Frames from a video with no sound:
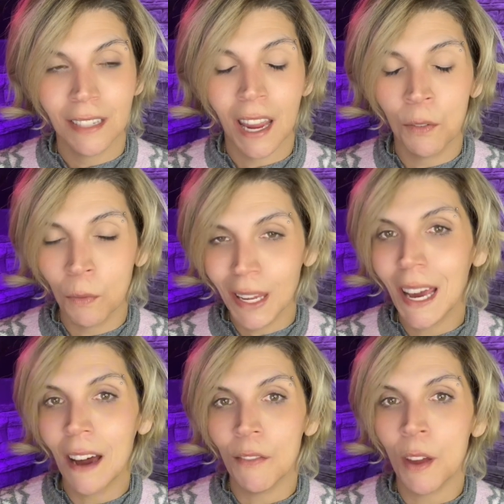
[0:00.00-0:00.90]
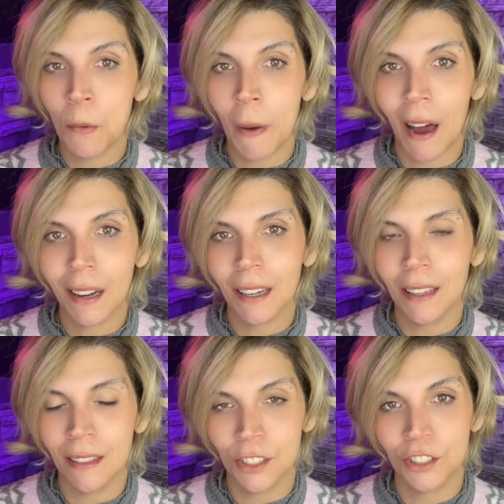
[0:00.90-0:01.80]
and we have their back
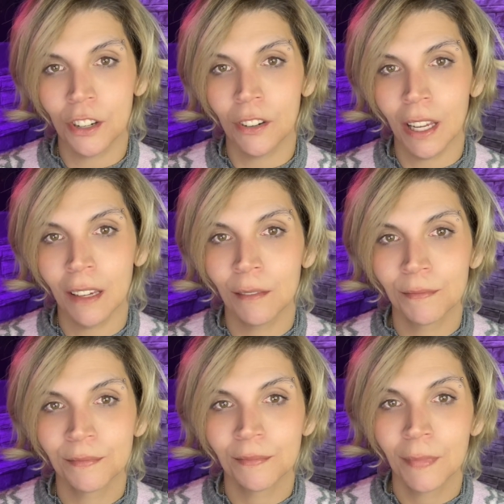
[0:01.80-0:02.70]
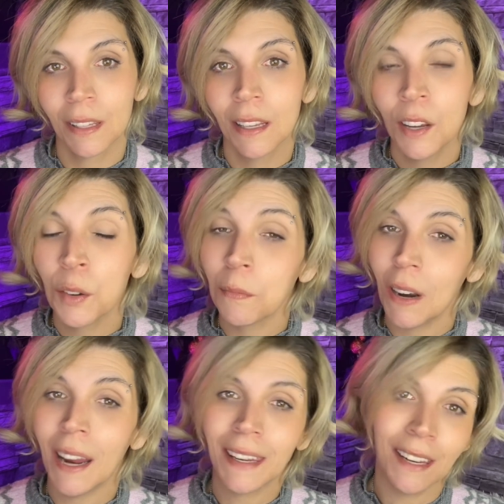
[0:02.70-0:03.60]
in this journey.
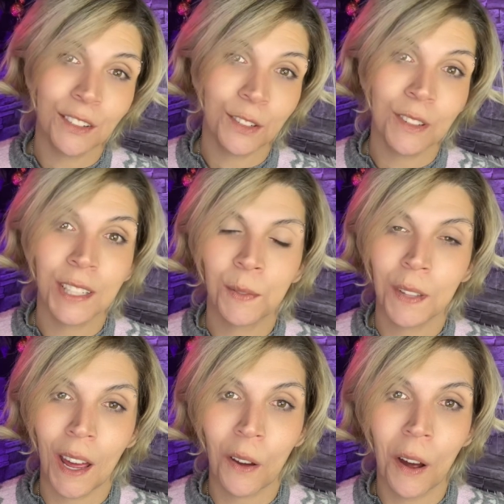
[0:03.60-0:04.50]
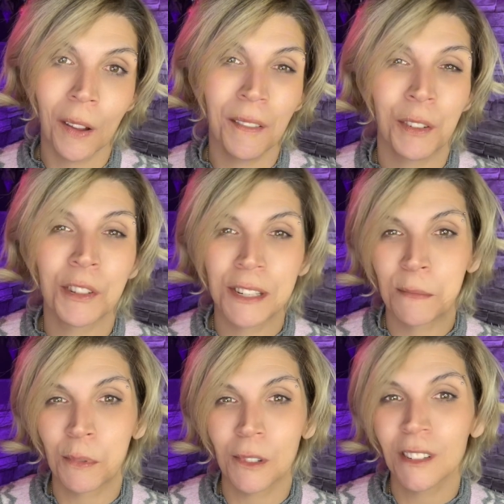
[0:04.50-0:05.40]
But I can't do this without all of your
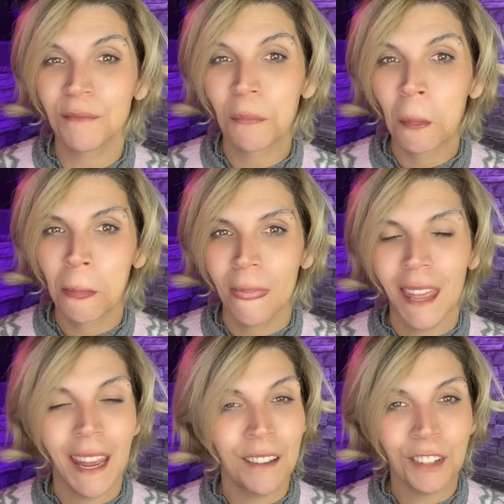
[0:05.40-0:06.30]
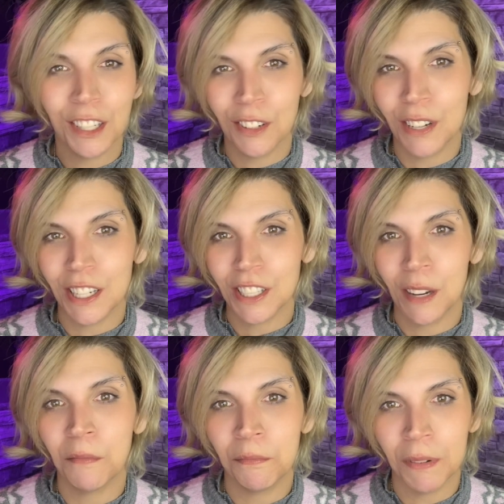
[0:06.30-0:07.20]
support. Every
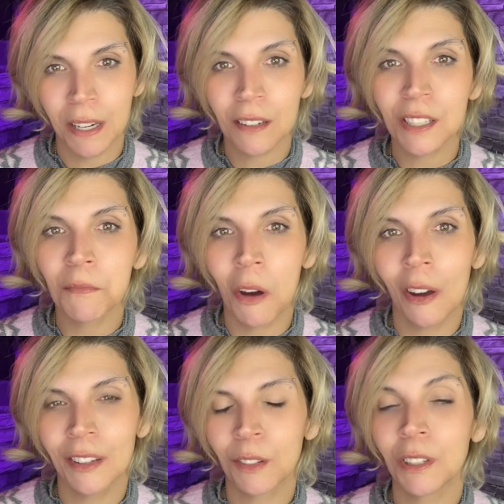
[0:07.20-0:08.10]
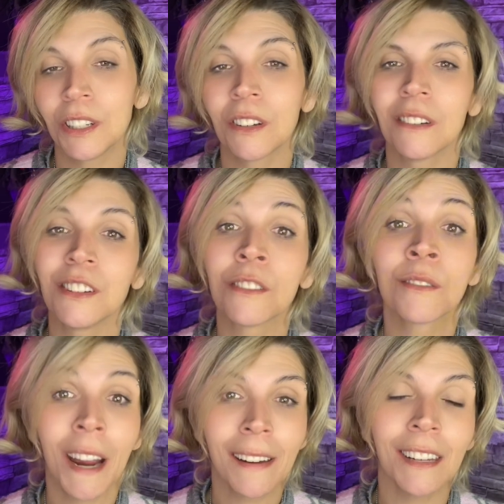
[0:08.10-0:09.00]
donation, big or small, is going to go
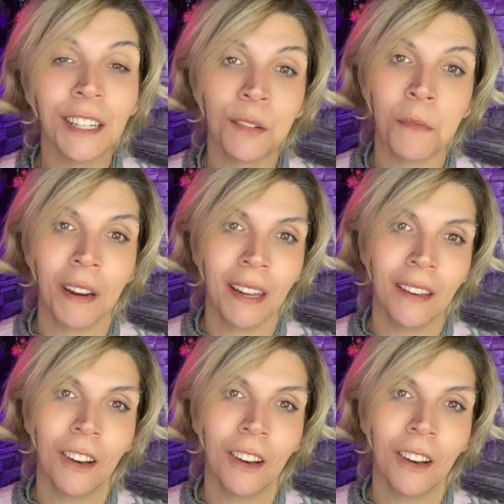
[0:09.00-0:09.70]
directly to bringing